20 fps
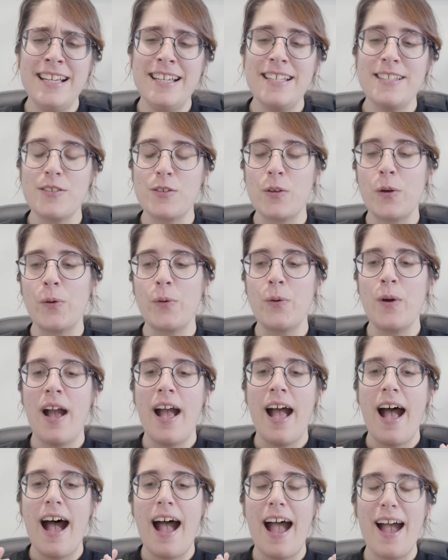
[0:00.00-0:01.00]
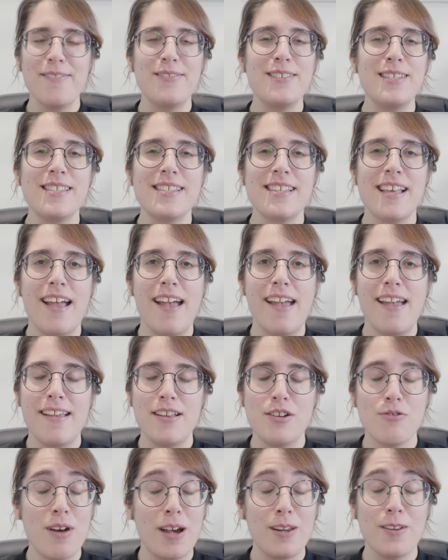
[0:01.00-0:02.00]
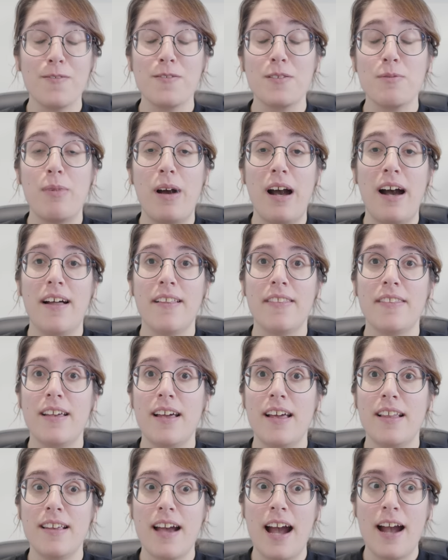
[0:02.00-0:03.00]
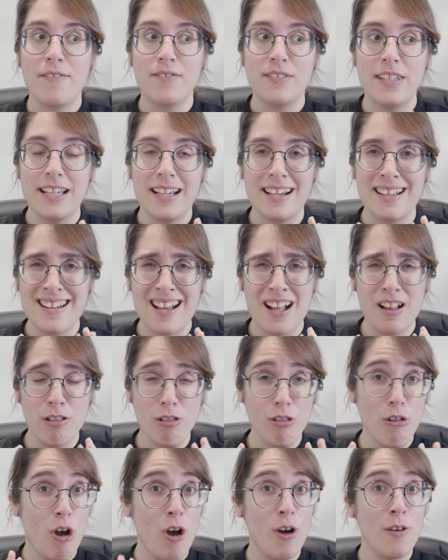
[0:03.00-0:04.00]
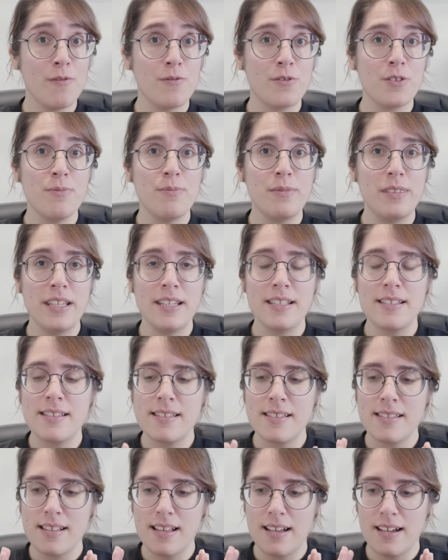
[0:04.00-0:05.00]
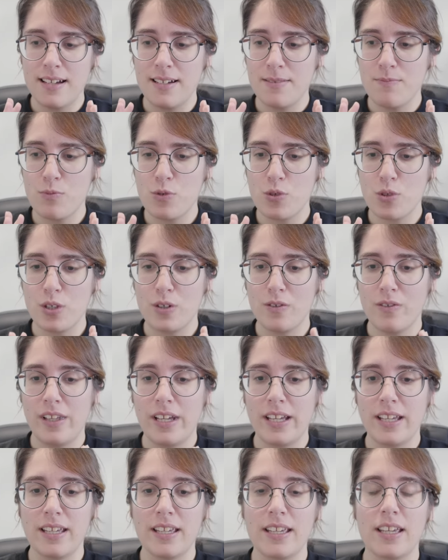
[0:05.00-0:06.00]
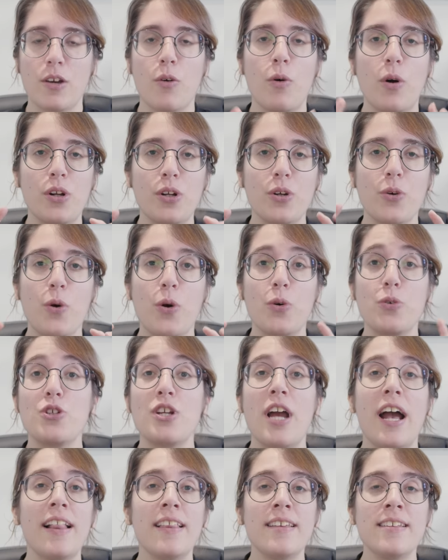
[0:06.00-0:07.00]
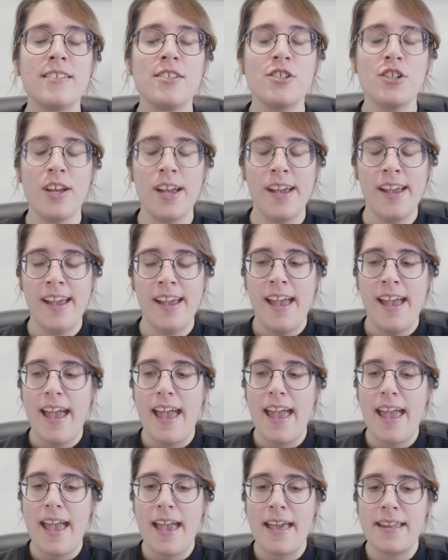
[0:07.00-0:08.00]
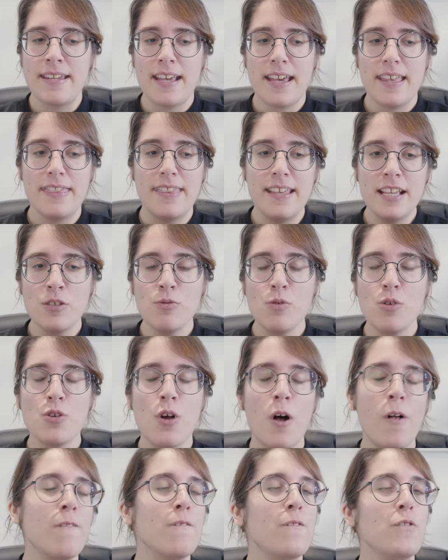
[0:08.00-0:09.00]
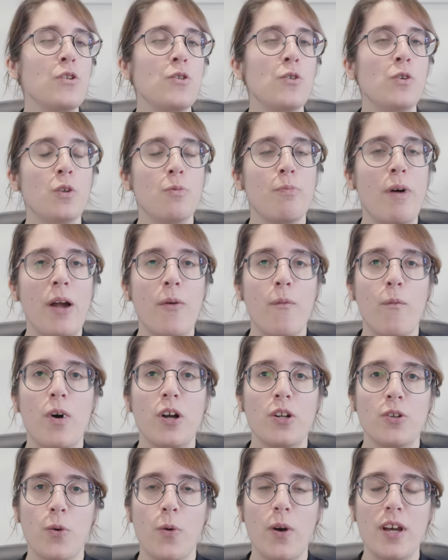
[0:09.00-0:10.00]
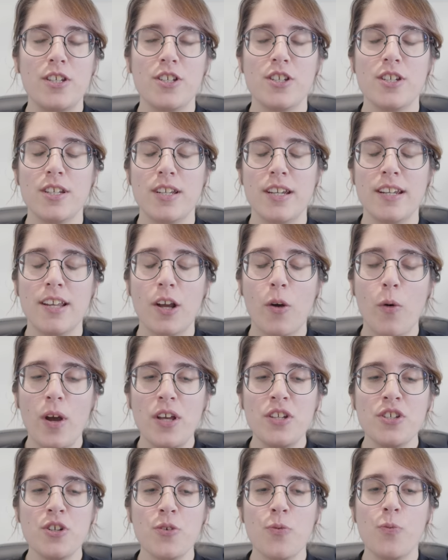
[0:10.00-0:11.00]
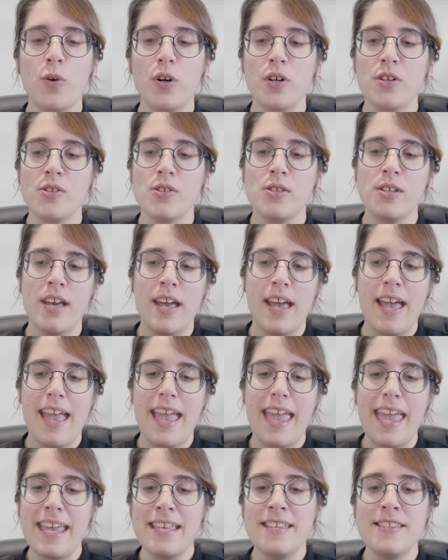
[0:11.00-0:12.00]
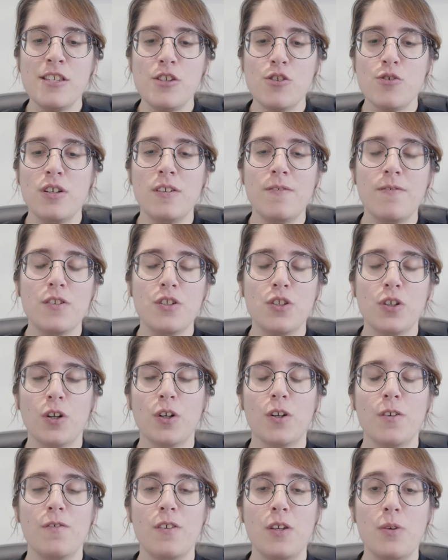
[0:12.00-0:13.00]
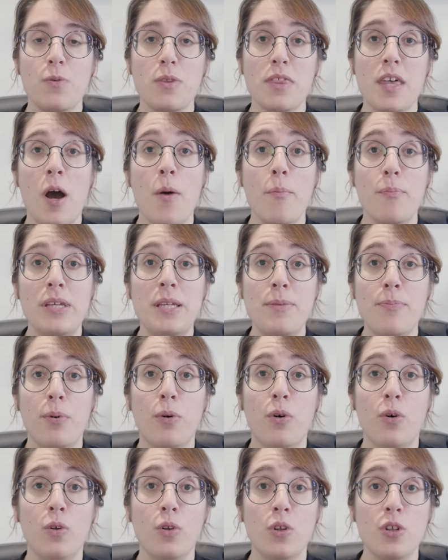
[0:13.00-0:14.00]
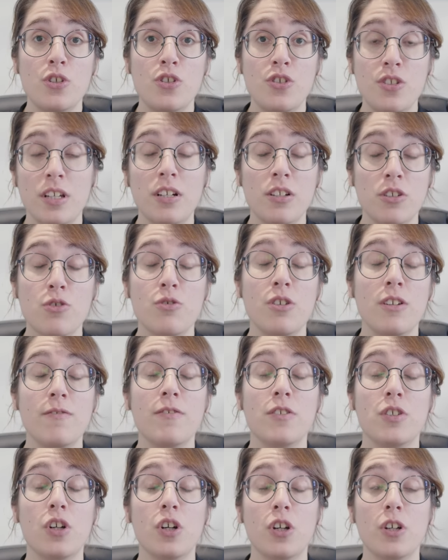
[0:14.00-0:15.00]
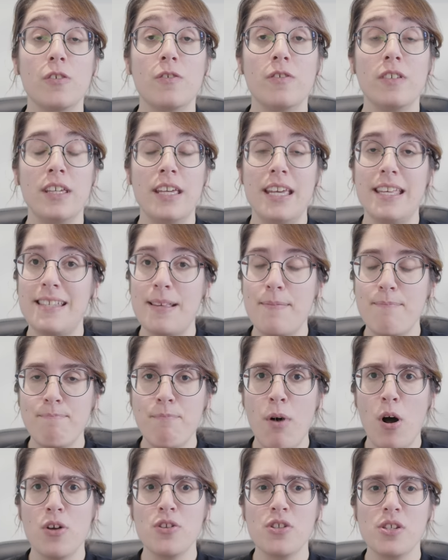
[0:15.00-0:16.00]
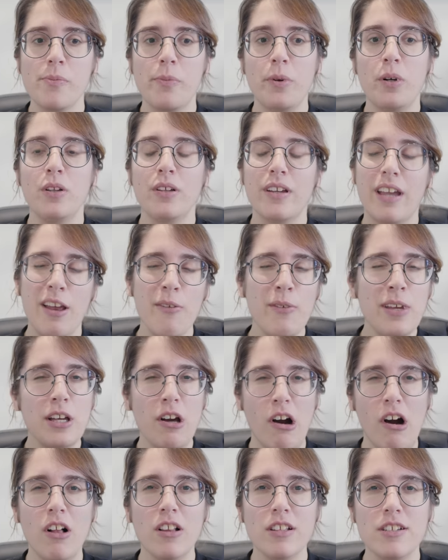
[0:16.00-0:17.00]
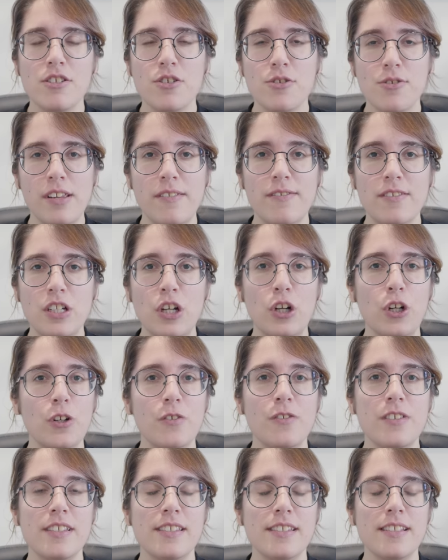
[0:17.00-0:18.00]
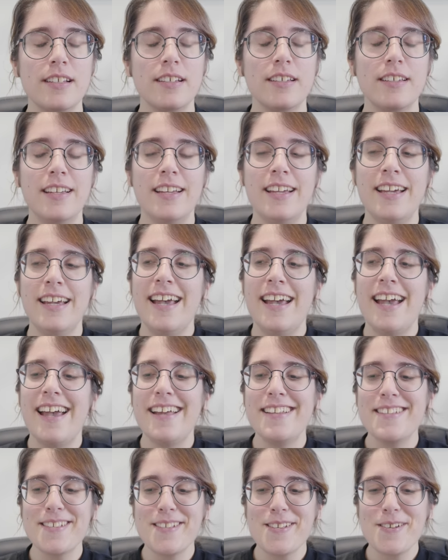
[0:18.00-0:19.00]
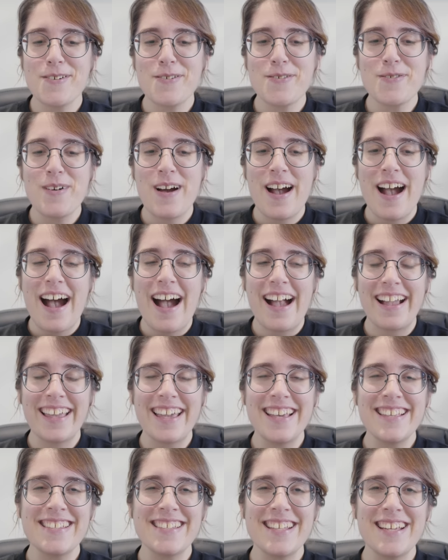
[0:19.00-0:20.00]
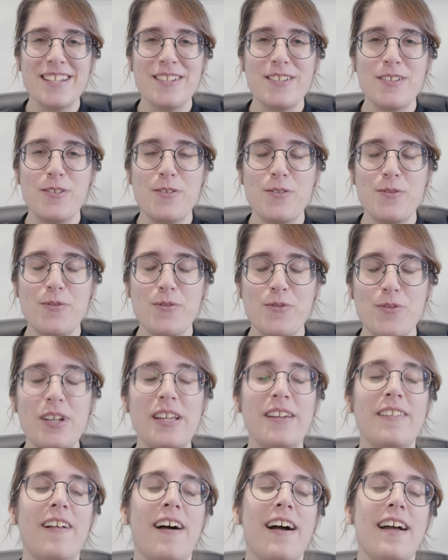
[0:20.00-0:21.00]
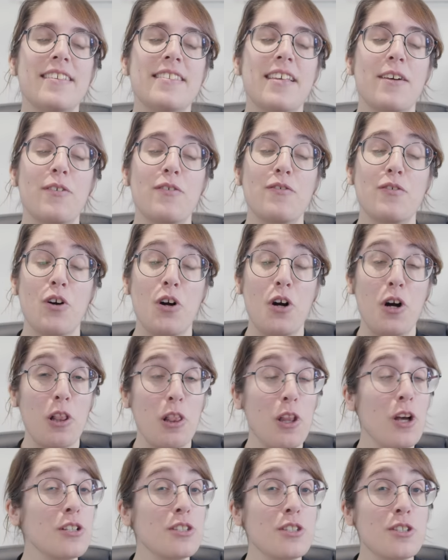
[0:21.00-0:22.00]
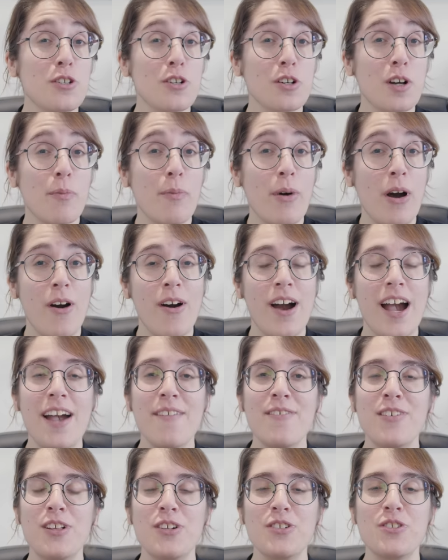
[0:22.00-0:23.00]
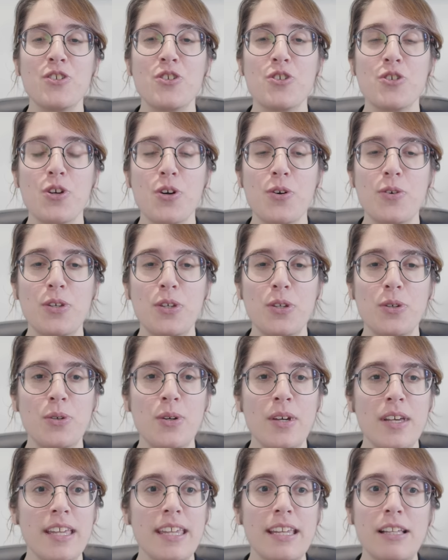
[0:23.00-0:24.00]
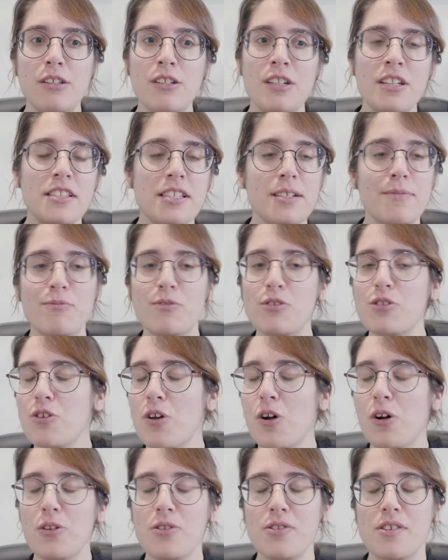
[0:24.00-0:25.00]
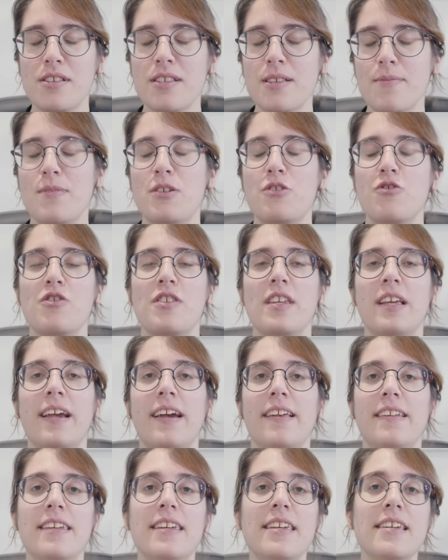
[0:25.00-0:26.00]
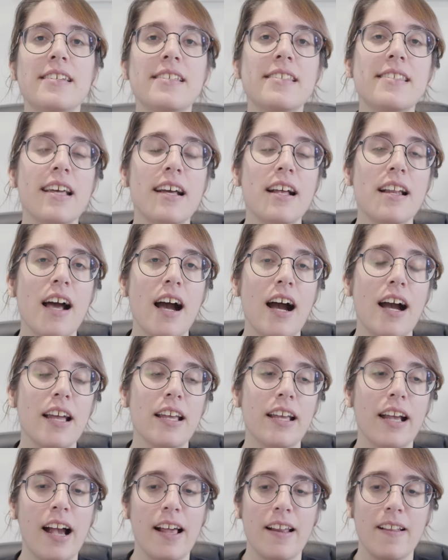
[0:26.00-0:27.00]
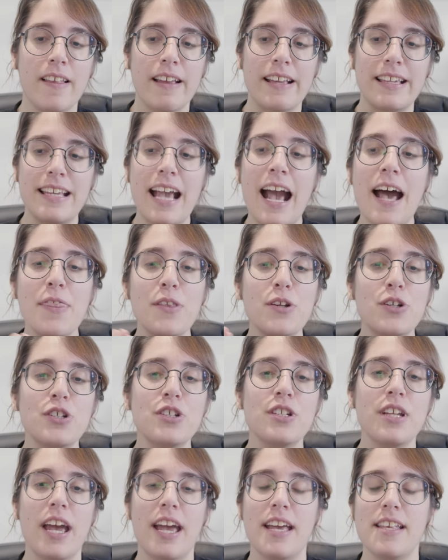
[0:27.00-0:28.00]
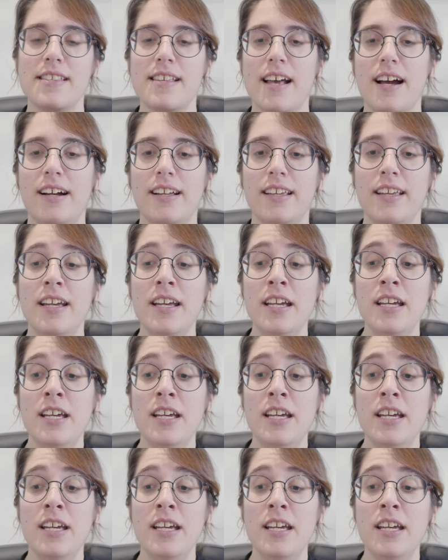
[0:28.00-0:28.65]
So I have to say right off the bat that I've taken a lot from this sort of like quote-unquote challenge, and this was all fueled by one question, and the question was, is street photography without people still street photography? Is it possible? Can we call it street photography still? And so I guess that you've realized that we've got a lot to talk about. I have a lot to show you, including some results and some interesting ideas that I kind of like gathered as I